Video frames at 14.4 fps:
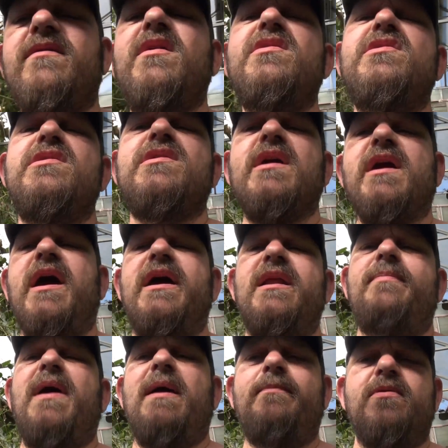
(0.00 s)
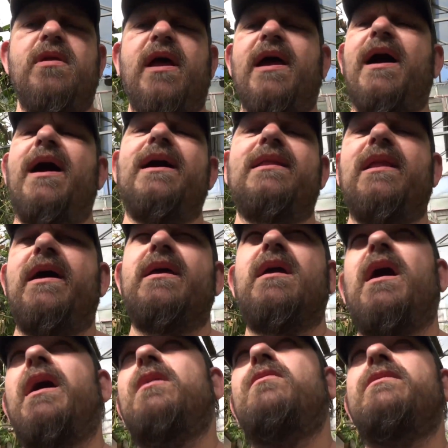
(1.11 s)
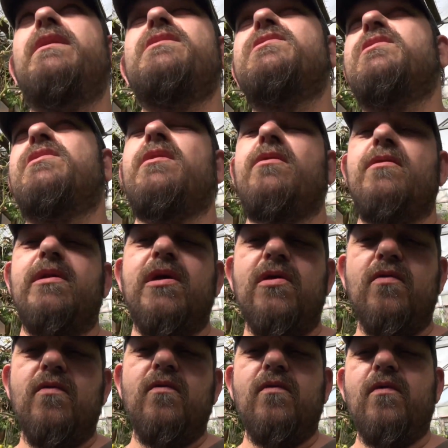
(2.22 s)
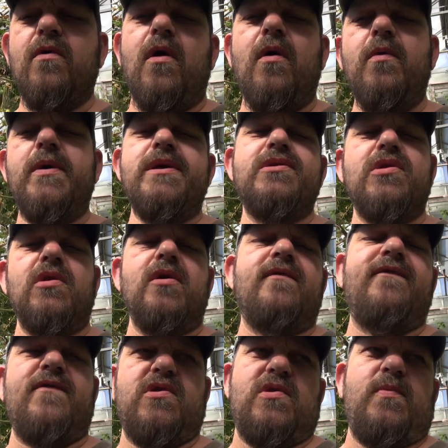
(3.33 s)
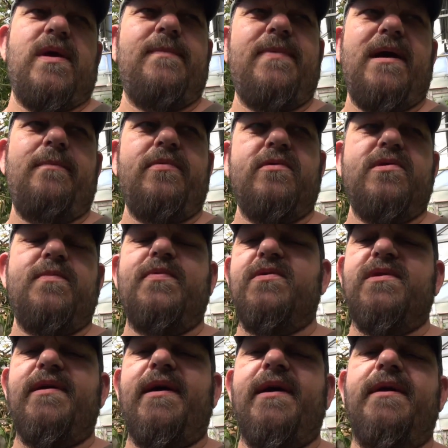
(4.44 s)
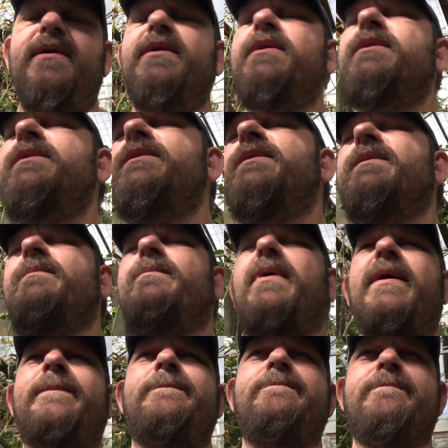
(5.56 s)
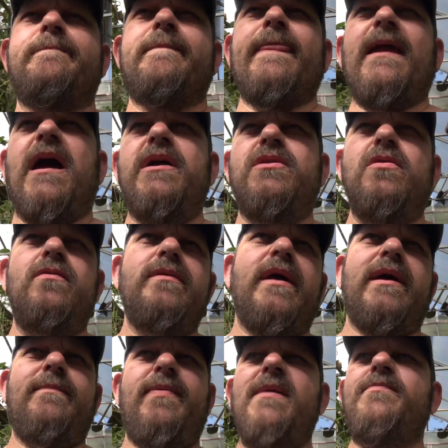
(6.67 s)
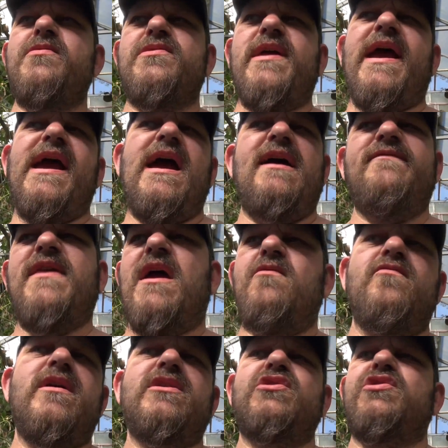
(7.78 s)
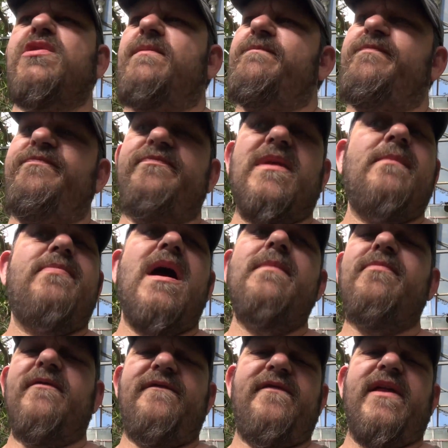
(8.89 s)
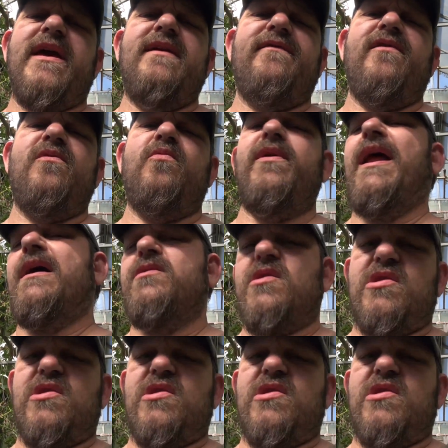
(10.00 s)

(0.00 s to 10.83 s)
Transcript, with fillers: This is the kind of pepper that I like. I don't necessarily always look for sweet peppers per se, but I do like peppers that have that rich pepper flavor without